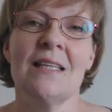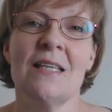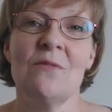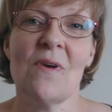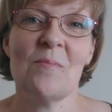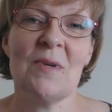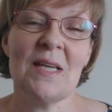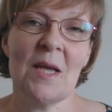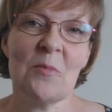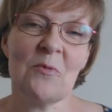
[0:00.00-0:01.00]
The
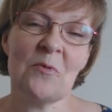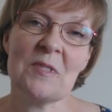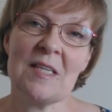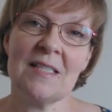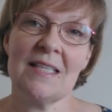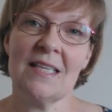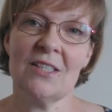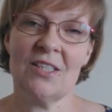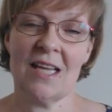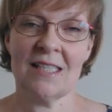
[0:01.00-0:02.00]
family came over for Sunday
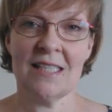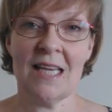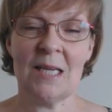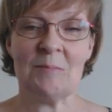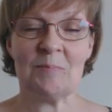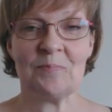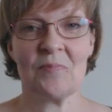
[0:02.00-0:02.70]
lunch yesterday